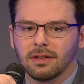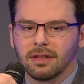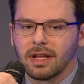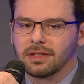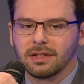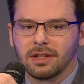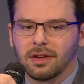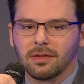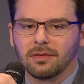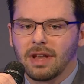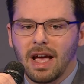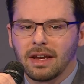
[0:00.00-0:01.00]
That's
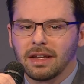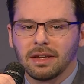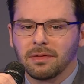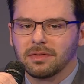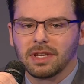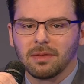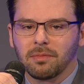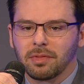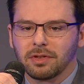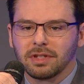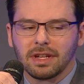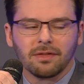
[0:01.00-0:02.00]

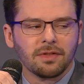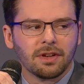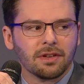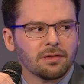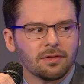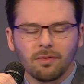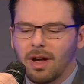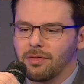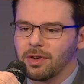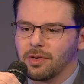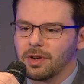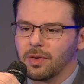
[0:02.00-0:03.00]
90-something% of their
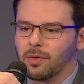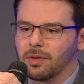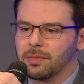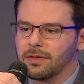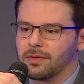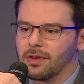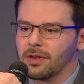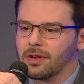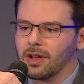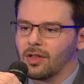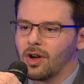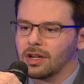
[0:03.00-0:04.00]
revenue, and it will be for
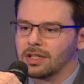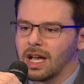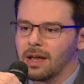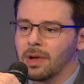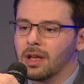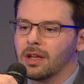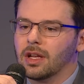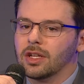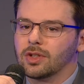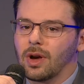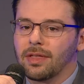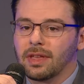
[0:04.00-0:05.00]
a long time.
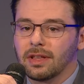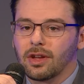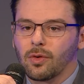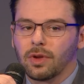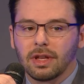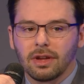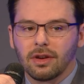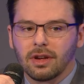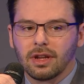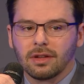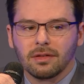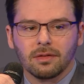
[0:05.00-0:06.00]
So I think they're really
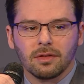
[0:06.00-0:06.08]
good at